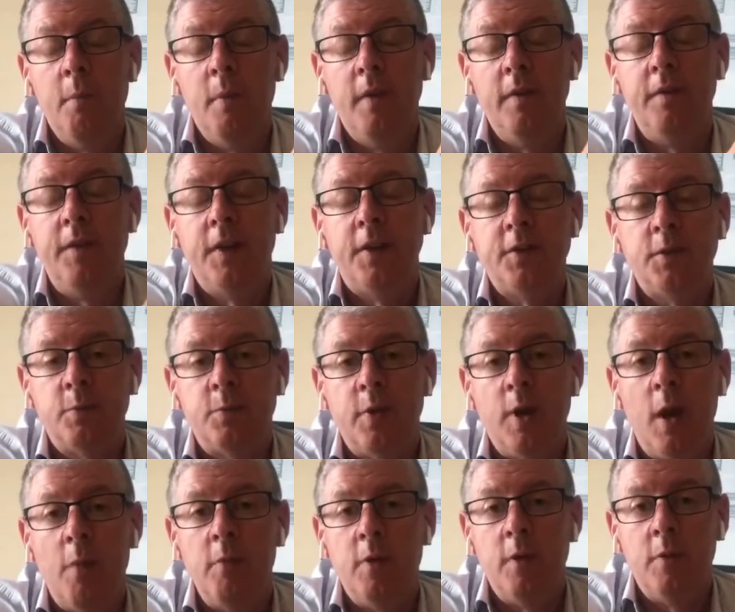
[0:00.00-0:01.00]
fix the
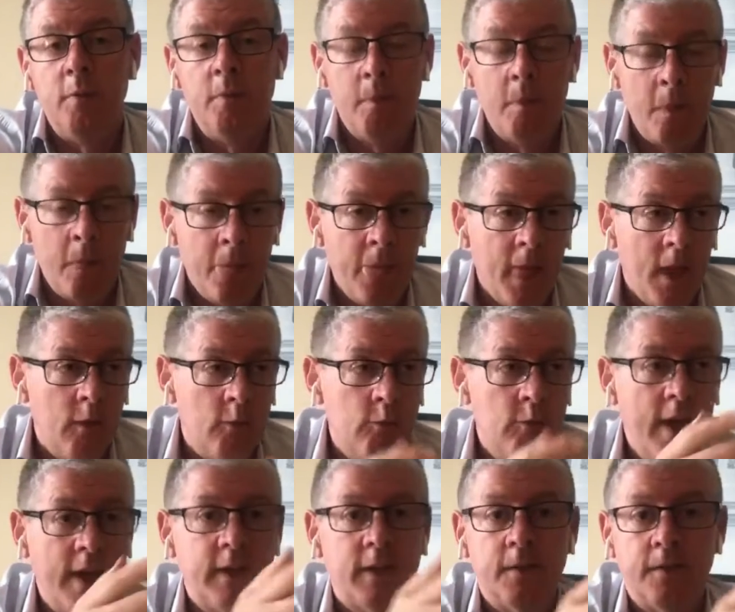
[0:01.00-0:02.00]
problem,
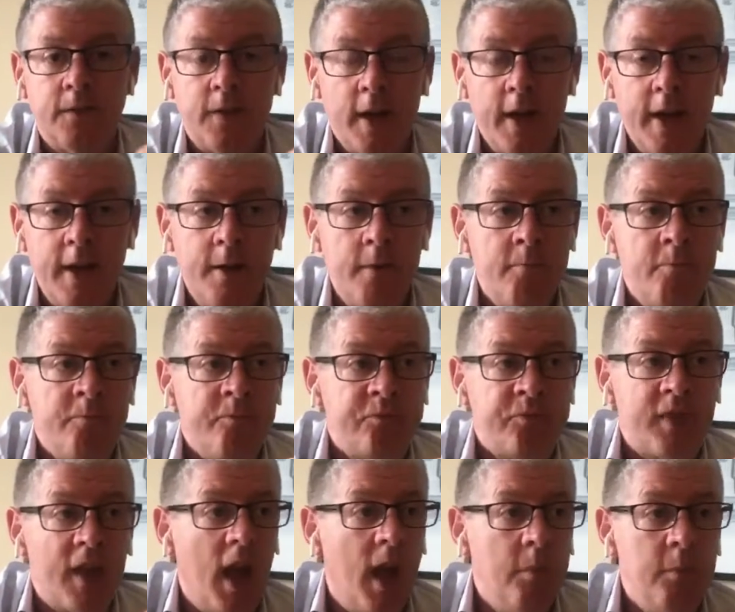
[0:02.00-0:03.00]
rectify it,
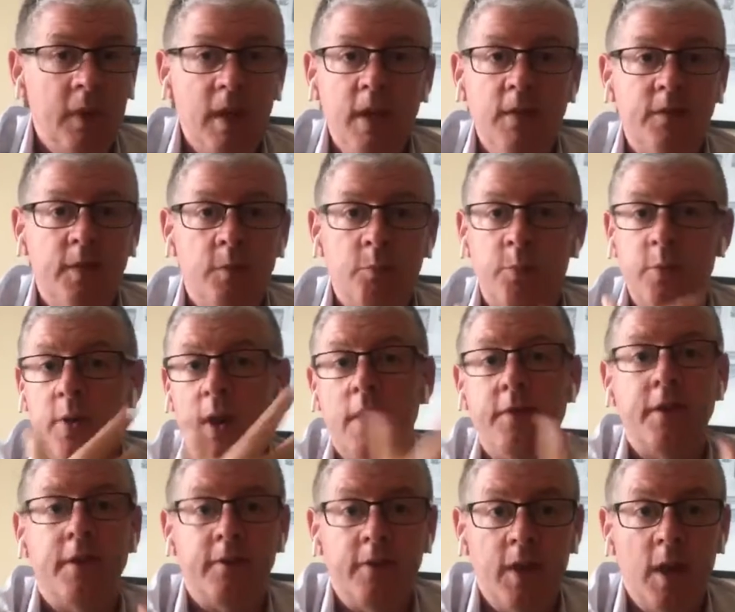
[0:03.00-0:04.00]
and even
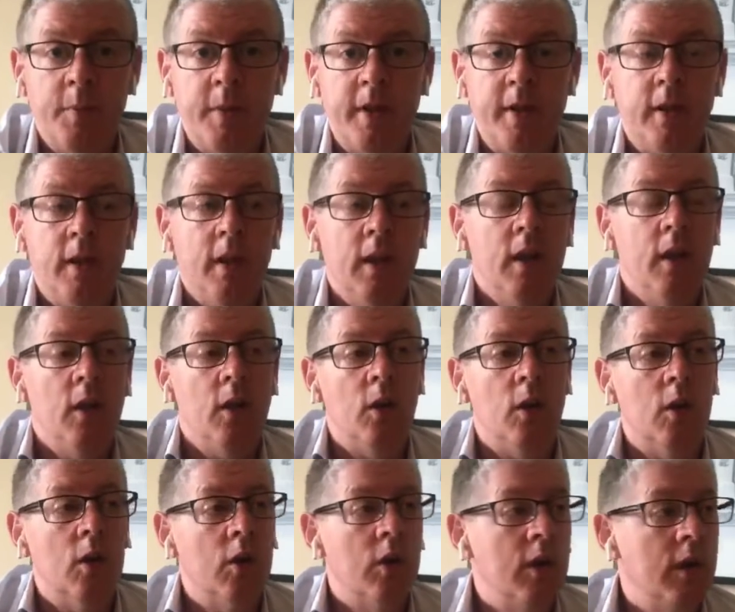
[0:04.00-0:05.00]
profit from it,
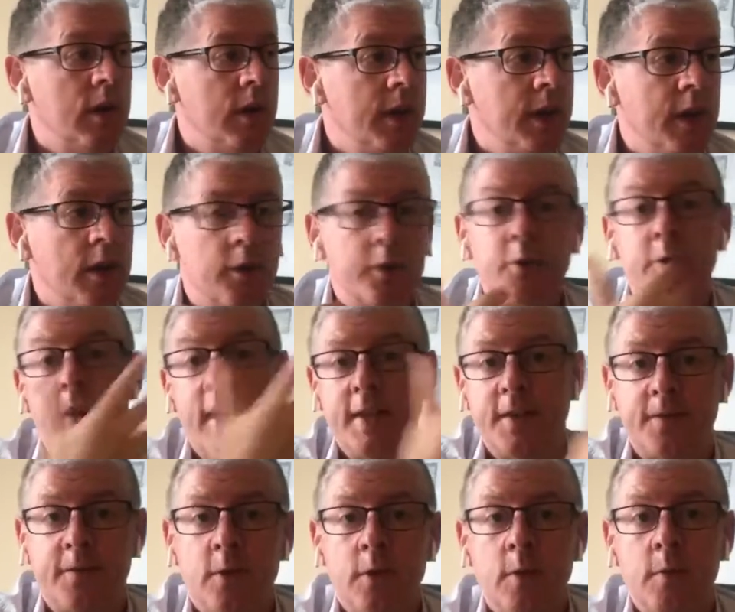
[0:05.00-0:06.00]
or
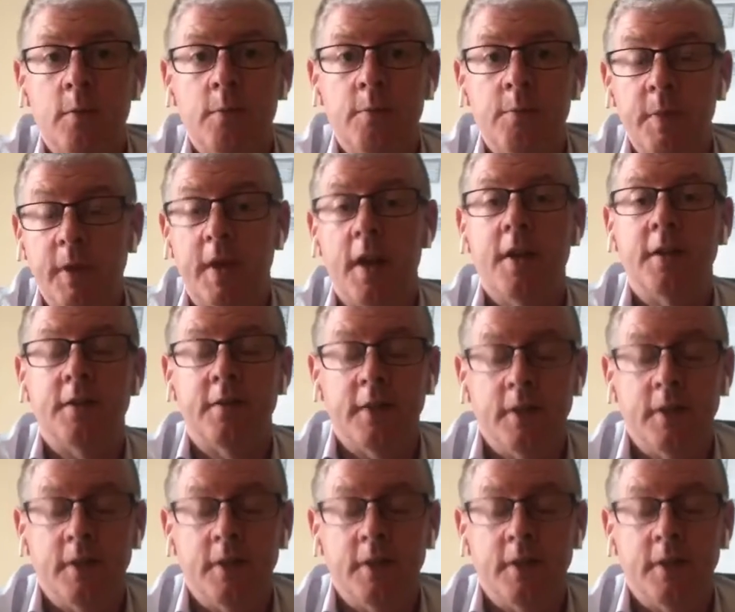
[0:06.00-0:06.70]
transform because of